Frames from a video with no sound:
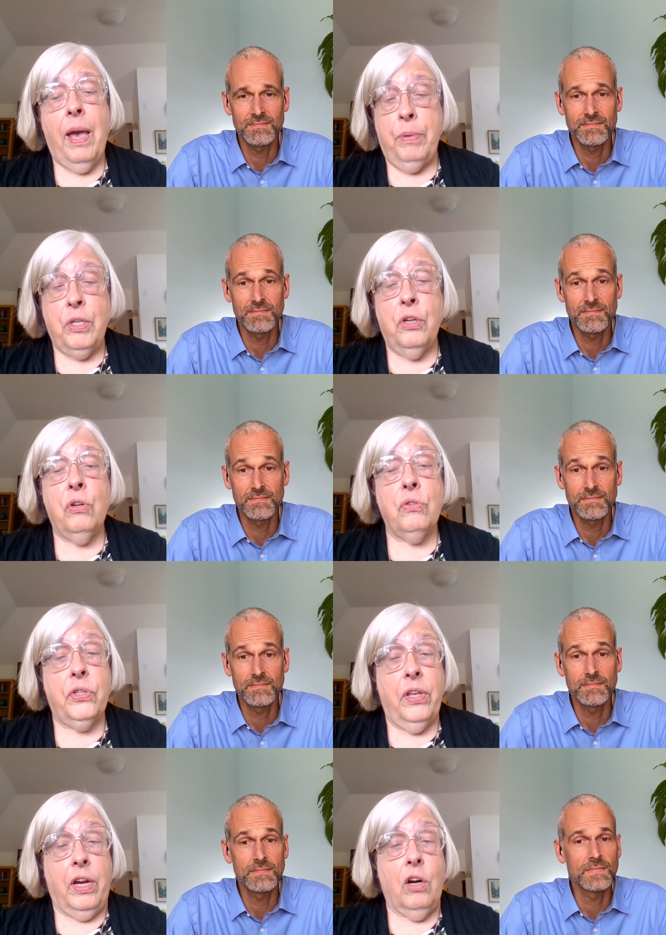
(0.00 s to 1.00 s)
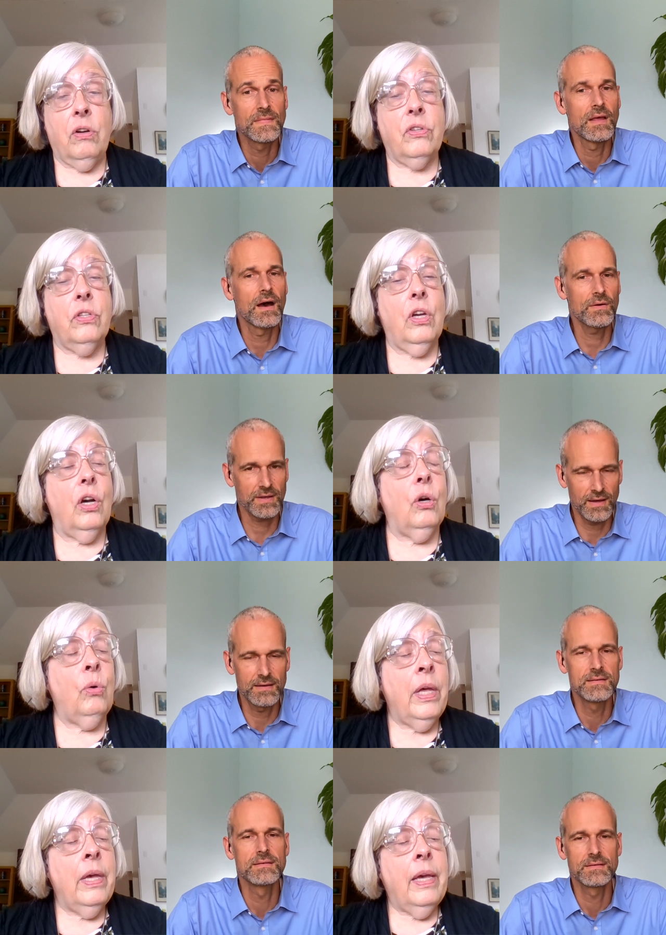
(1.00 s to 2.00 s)
Speaker 1: happy years there. Okay,
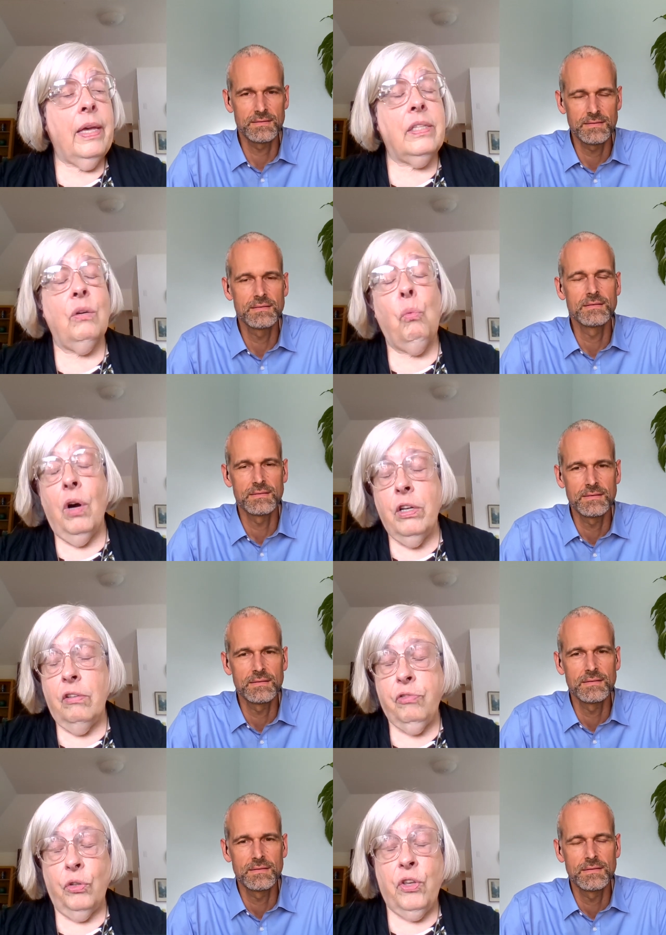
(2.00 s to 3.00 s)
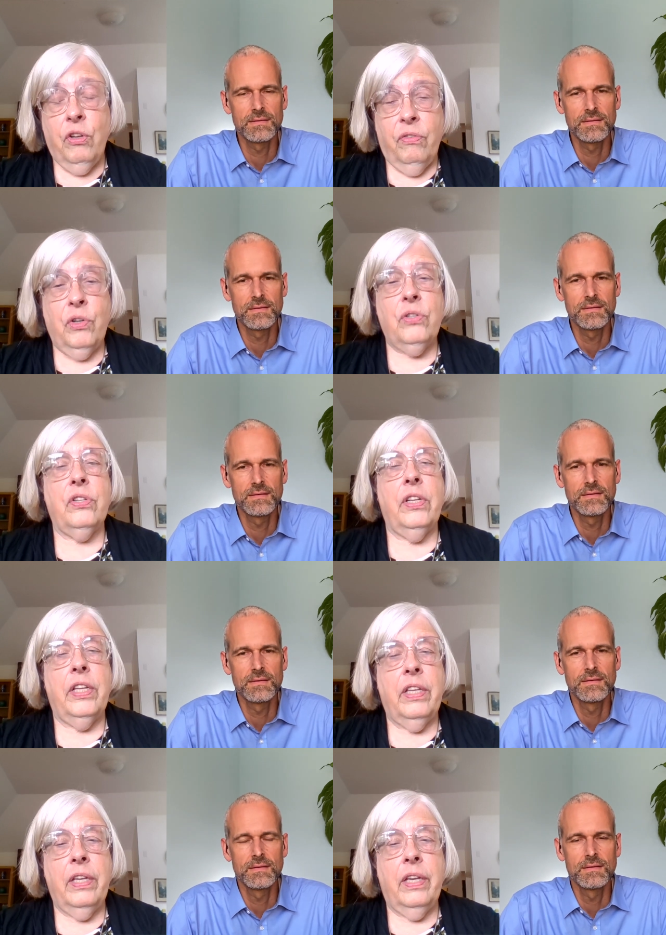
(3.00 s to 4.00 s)
so it's a wonderful
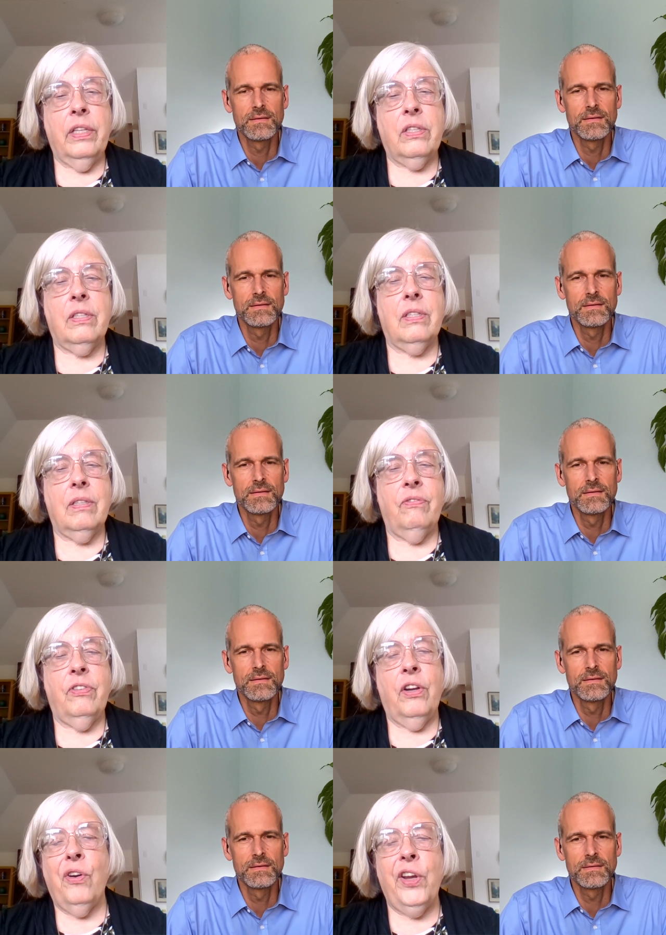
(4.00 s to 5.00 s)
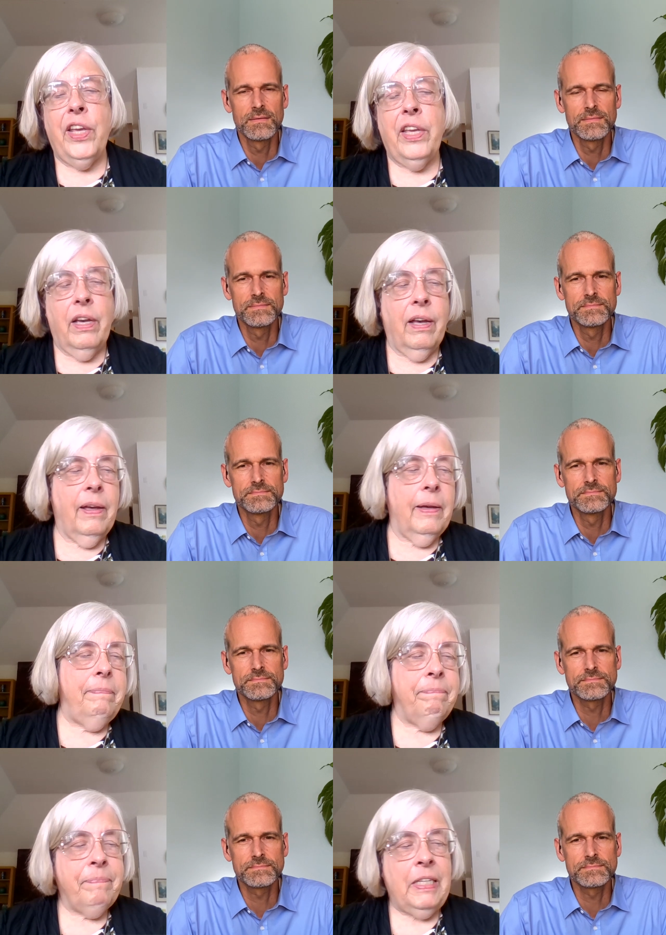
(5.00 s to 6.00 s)
university. It's very.
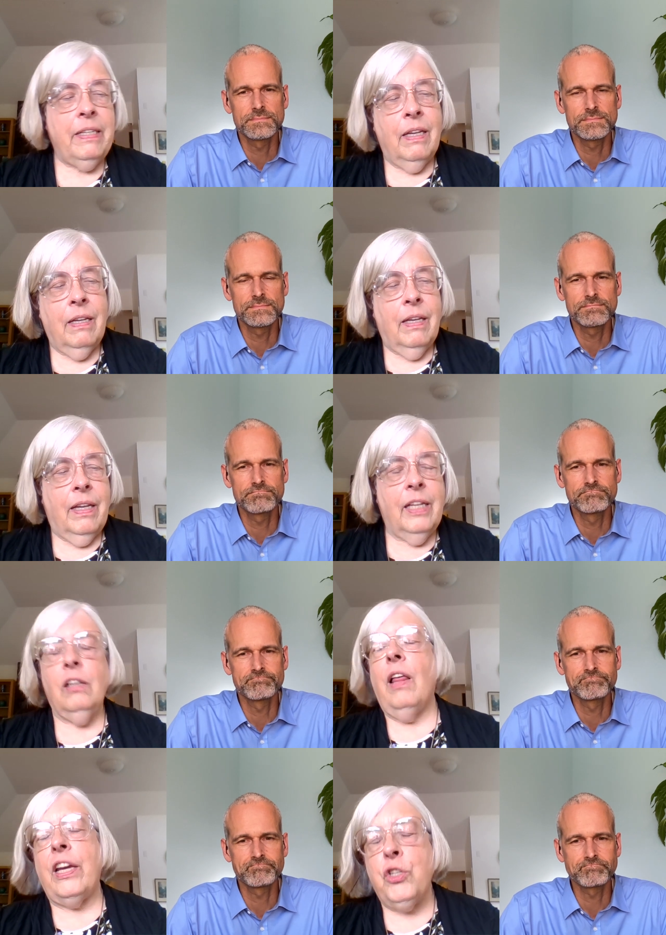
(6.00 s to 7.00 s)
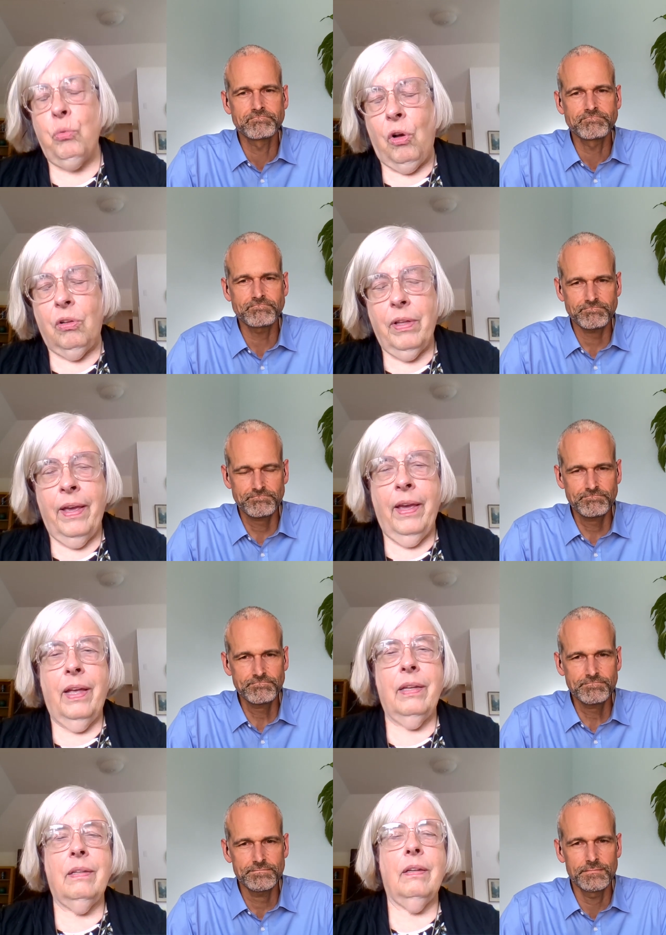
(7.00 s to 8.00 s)
Uh, intellectual,
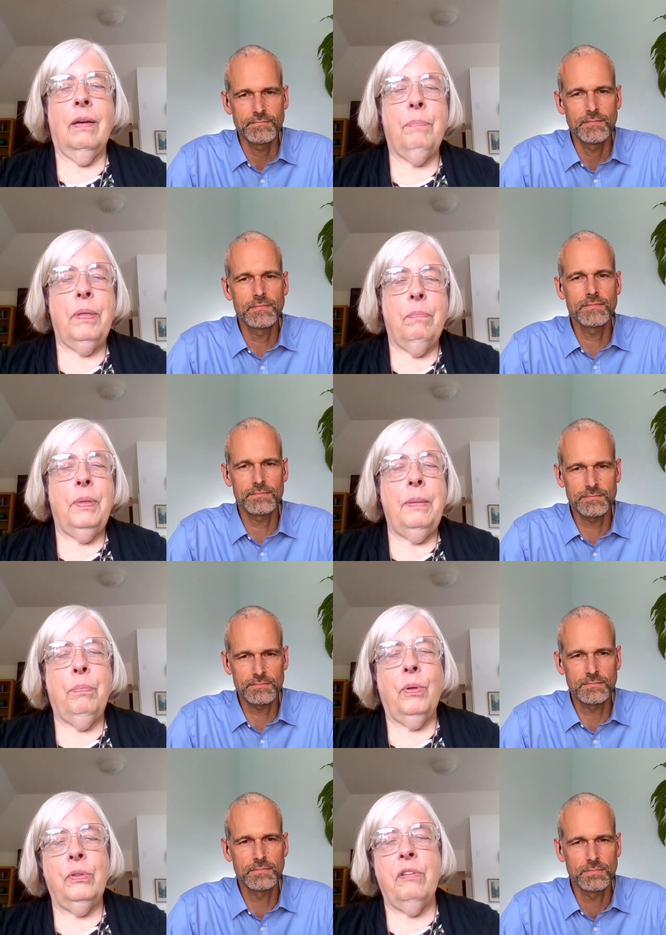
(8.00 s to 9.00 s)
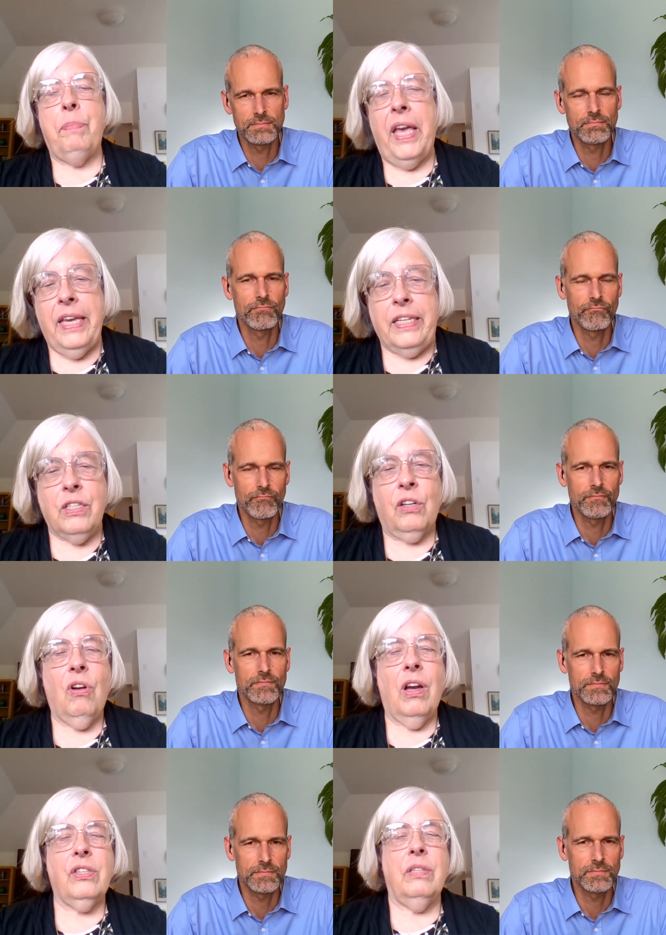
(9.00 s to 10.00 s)
and uh, mm-hmm. people debate
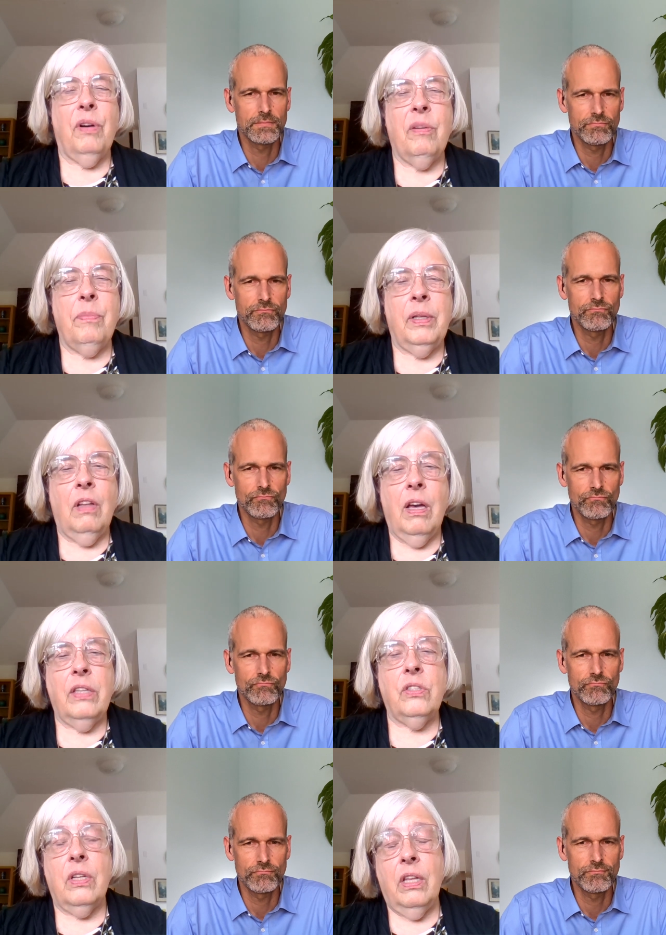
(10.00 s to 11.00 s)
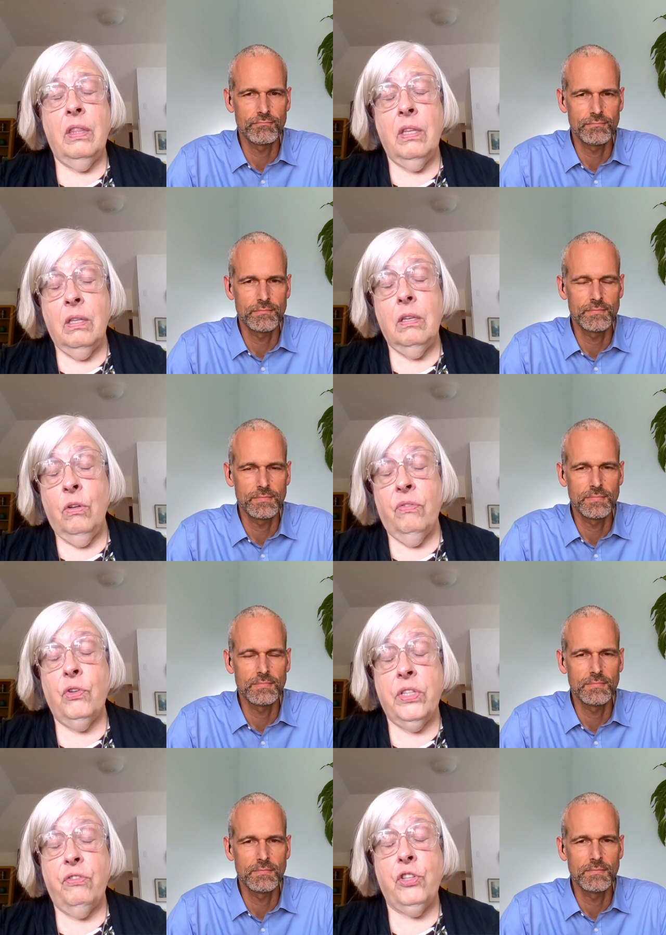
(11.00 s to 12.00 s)
across department lines. And in the
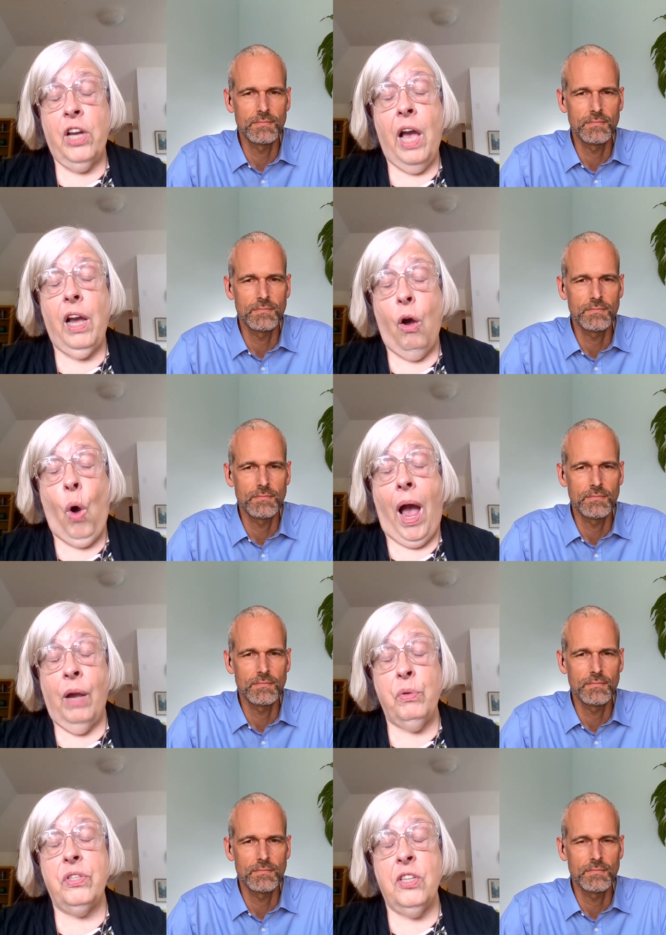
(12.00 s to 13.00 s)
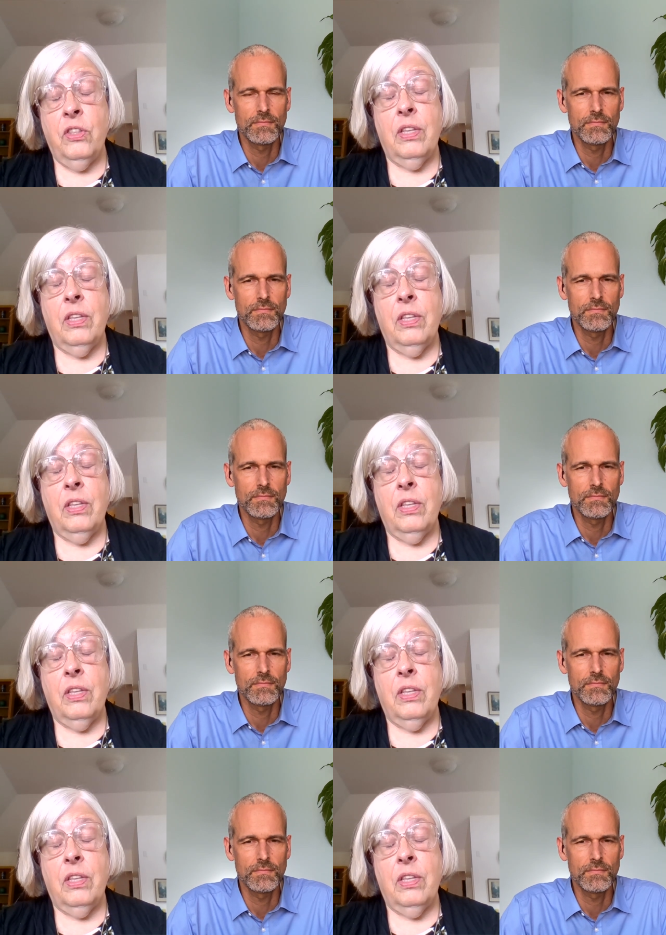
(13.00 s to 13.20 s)
University of Chicago, I was